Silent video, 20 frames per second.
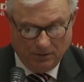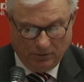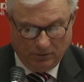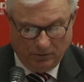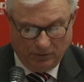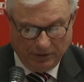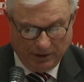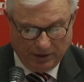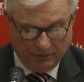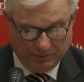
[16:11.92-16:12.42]

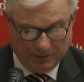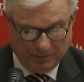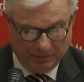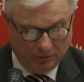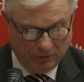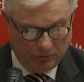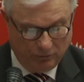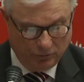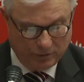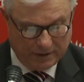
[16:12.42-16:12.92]
Although we
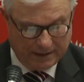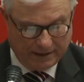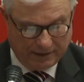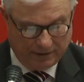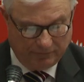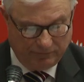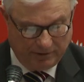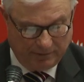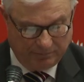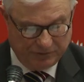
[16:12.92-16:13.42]
will look at
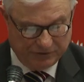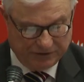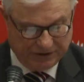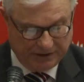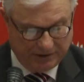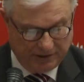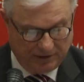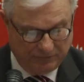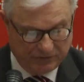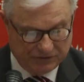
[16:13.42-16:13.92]
a
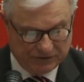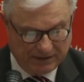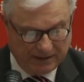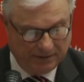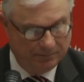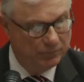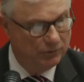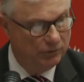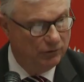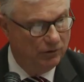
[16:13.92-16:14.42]
representative
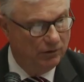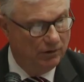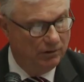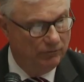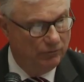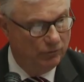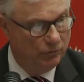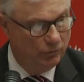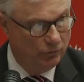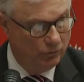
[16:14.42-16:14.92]
sample
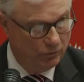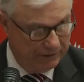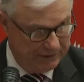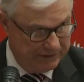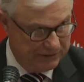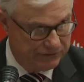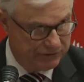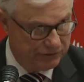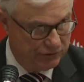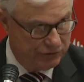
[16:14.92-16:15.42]
of all
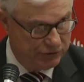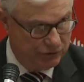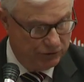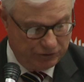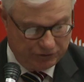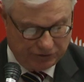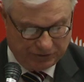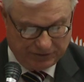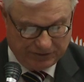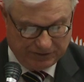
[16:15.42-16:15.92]

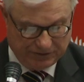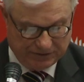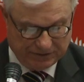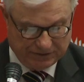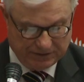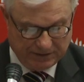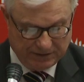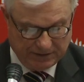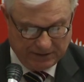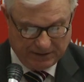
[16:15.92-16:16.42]

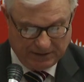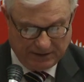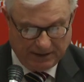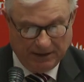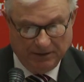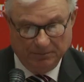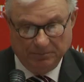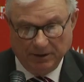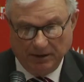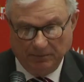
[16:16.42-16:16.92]
institutions
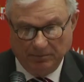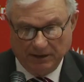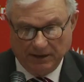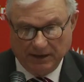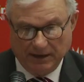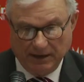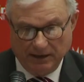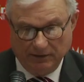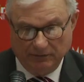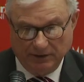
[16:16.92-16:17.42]
in public
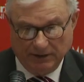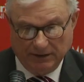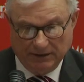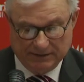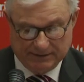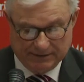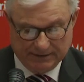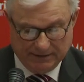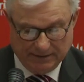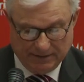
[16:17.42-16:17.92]

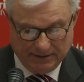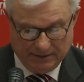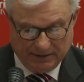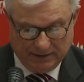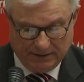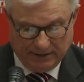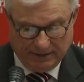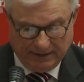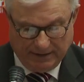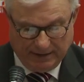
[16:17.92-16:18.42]
hearings,
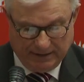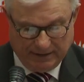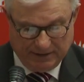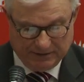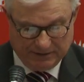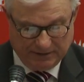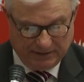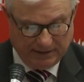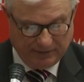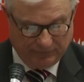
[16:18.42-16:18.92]
it
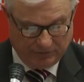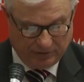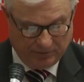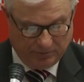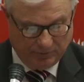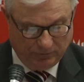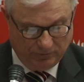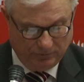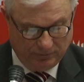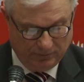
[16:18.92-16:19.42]
is
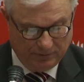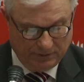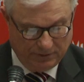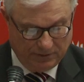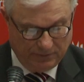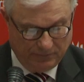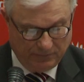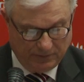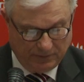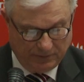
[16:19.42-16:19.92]
inevitable
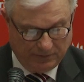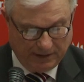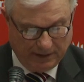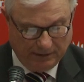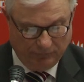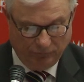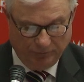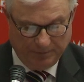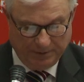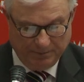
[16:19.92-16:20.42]
that
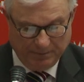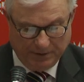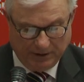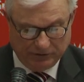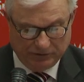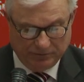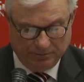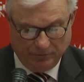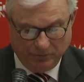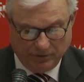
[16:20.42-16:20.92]
there will be
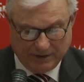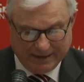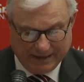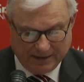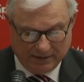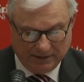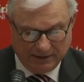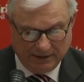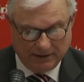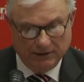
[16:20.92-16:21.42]
multiple
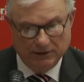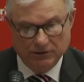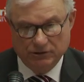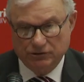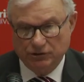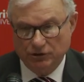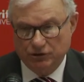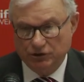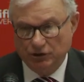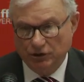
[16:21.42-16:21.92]
Catholic
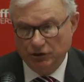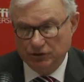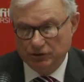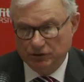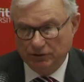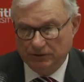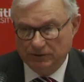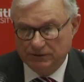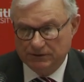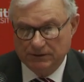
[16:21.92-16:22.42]

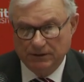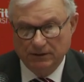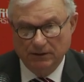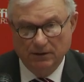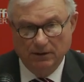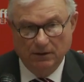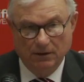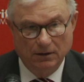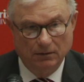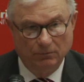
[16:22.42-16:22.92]
institutions
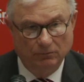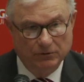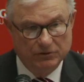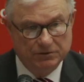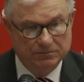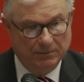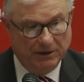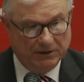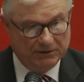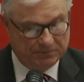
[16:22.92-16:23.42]

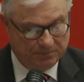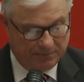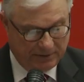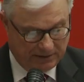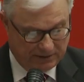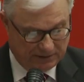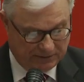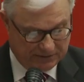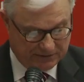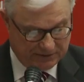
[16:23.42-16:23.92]
which must be
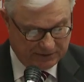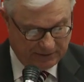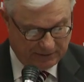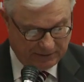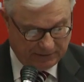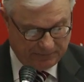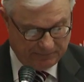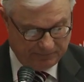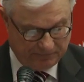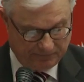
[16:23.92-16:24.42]

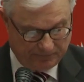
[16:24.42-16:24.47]
considered.